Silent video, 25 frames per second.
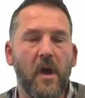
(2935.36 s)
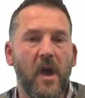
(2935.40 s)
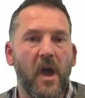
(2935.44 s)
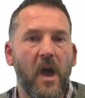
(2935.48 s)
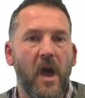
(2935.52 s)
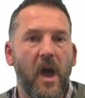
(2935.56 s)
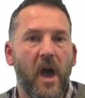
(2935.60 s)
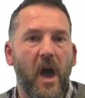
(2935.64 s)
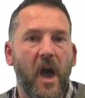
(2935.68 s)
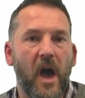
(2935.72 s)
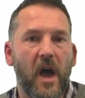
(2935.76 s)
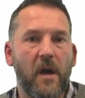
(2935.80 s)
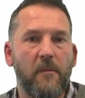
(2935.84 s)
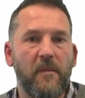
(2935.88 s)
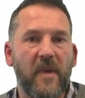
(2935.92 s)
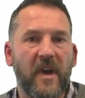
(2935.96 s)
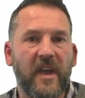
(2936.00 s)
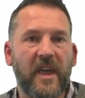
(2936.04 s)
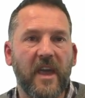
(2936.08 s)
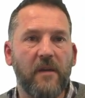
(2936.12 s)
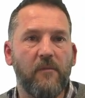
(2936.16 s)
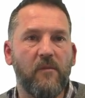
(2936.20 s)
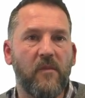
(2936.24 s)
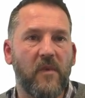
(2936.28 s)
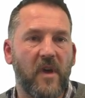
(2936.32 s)

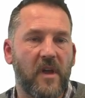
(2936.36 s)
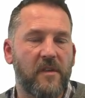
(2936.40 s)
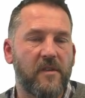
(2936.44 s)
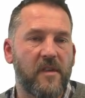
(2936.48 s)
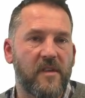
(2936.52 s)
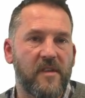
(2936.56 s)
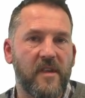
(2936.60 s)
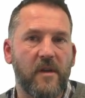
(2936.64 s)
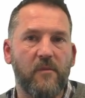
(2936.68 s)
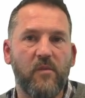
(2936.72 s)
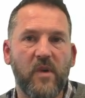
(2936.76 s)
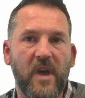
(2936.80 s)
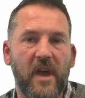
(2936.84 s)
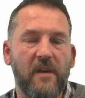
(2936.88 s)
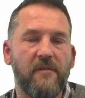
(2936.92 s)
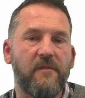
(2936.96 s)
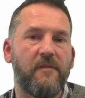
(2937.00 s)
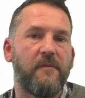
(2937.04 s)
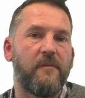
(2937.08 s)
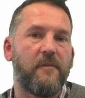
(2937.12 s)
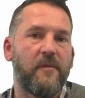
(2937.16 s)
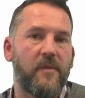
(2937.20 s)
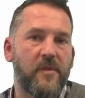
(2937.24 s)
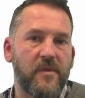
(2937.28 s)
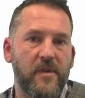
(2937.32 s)
again, as I said, we have
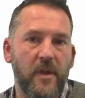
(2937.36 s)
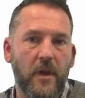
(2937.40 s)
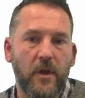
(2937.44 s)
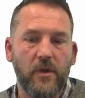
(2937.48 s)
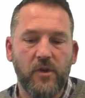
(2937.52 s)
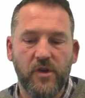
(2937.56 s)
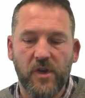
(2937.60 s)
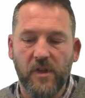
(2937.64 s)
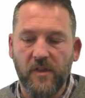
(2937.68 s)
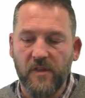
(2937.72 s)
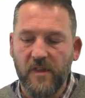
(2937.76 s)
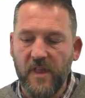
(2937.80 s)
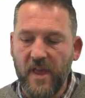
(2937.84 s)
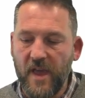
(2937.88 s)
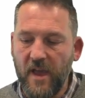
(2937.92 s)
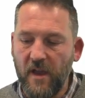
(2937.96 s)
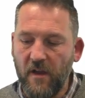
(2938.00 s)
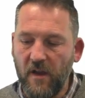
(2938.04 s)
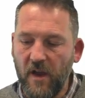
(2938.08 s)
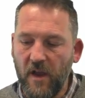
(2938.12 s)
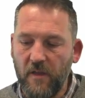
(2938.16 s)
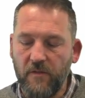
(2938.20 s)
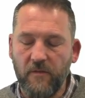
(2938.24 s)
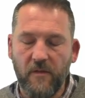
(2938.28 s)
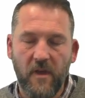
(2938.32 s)
solutions there,
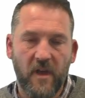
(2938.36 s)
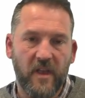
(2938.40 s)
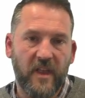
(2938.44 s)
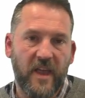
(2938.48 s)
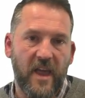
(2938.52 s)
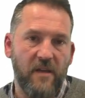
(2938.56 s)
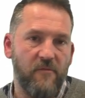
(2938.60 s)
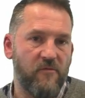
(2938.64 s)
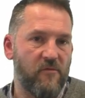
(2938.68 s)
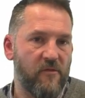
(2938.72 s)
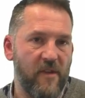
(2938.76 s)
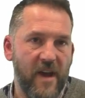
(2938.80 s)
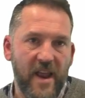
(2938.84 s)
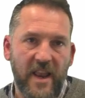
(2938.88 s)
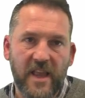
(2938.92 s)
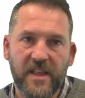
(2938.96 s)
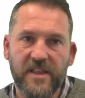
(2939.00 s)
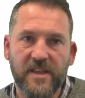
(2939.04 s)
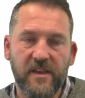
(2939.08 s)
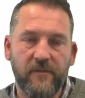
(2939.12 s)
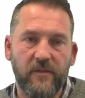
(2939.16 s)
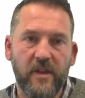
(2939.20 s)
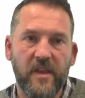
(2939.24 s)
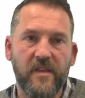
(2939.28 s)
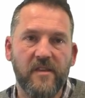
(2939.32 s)
and again,
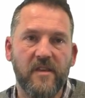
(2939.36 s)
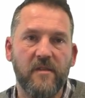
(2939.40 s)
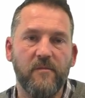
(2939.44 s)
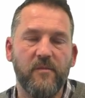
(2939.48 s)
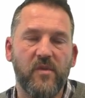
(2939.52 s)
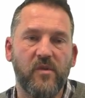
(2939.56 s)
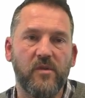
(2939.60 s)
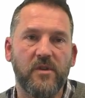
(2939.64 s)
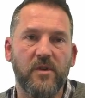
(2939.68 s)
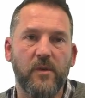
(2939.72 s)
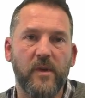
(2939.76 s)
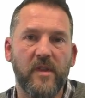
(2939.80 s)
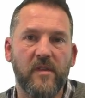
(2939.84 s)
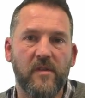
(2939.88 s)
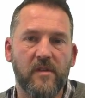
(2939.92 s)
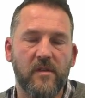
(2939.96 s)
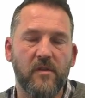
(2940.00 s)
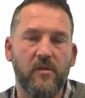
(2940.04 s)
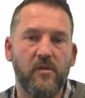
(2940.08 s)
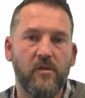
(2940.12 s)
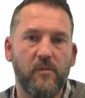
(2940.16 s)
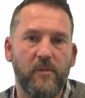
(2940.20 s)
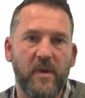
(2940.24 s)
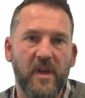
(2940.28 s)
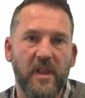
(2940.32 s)
relatively simple to
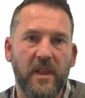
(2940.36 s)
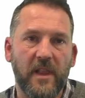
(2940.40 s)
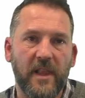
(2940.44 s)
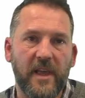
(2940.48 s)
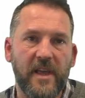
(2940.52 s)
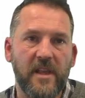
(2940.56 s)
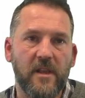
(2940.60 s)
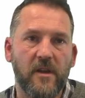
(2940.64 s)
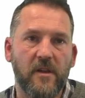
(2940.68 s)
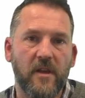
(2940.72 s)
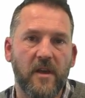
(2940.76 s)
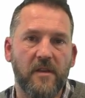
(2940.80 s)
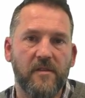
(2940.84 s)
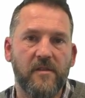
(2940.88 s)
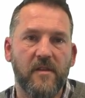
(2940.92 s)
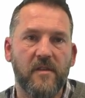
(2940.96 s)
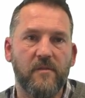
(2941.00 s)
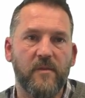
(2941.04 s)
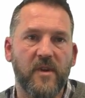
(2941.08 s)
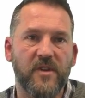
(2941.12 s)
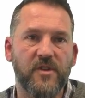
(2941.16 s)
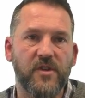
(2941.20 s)
install, but lean on us as much as